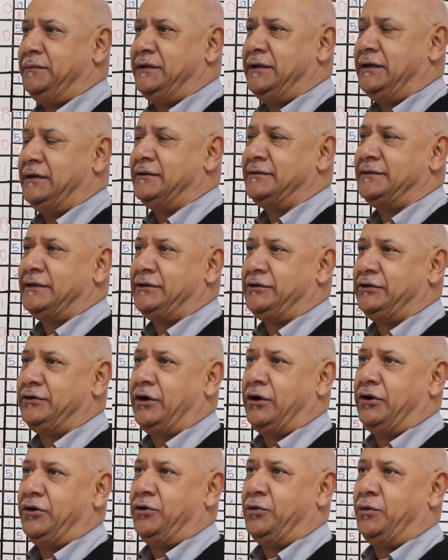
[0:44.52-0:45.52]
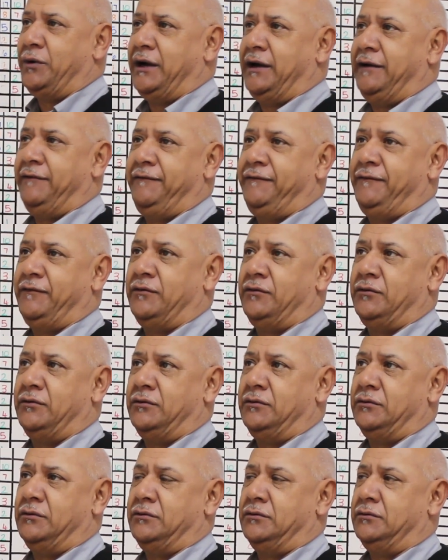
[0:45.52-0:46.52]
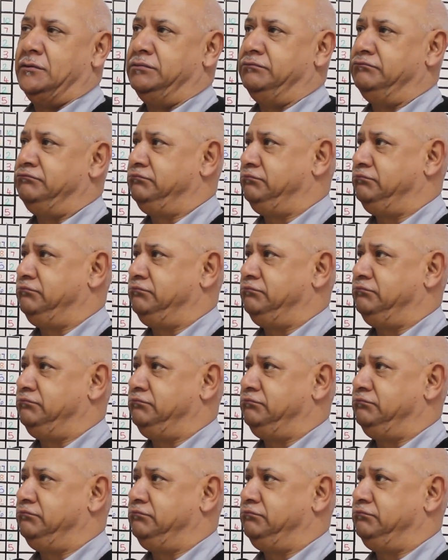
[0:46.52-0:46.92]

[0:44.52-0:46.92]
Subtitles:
deals had to go away for